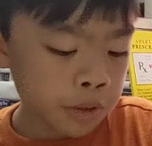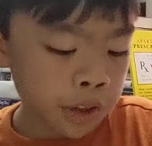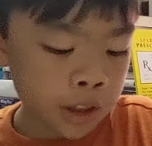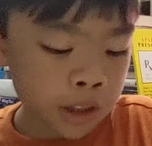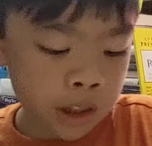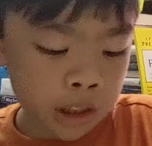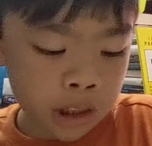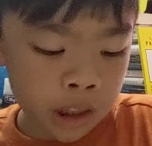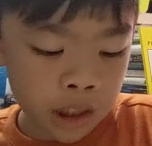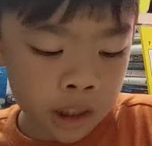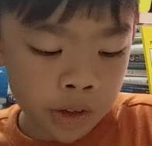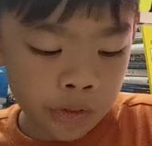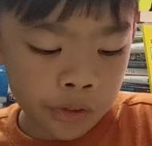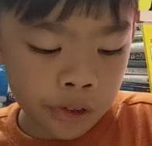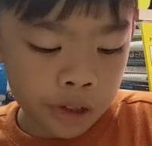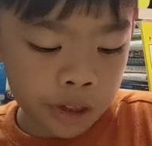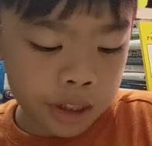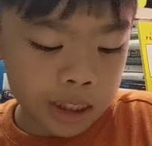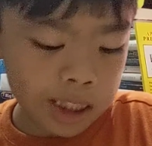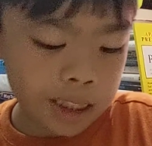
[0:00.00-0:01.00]
means is that if
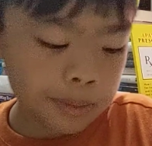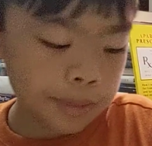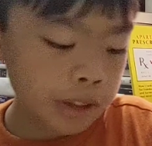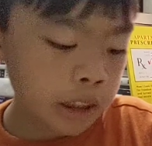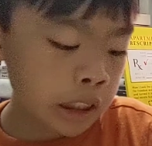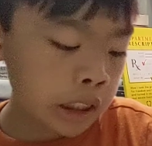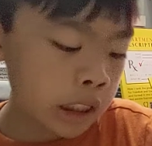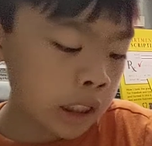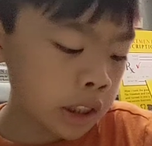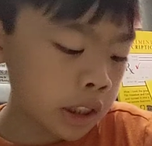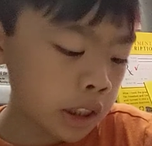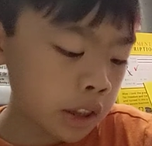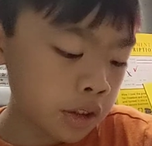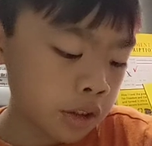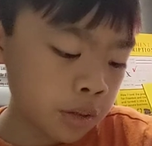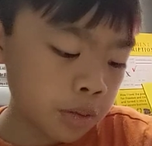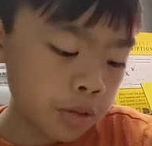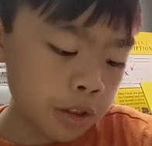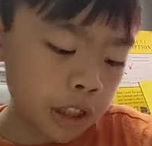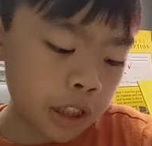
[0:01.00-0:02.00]
you are something I do
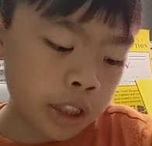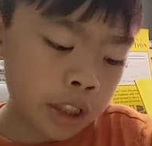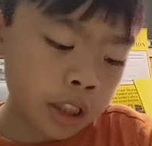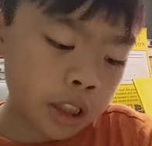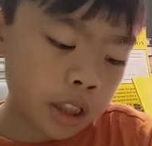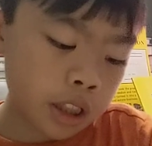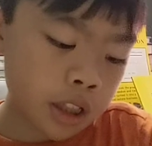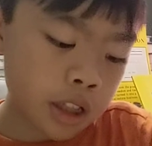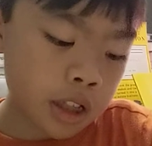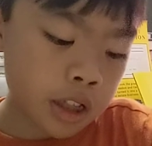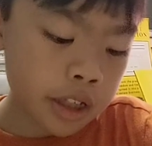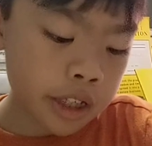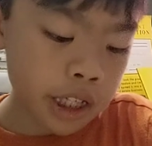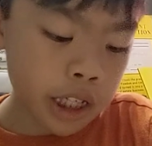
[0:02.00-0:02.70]
in the present tense,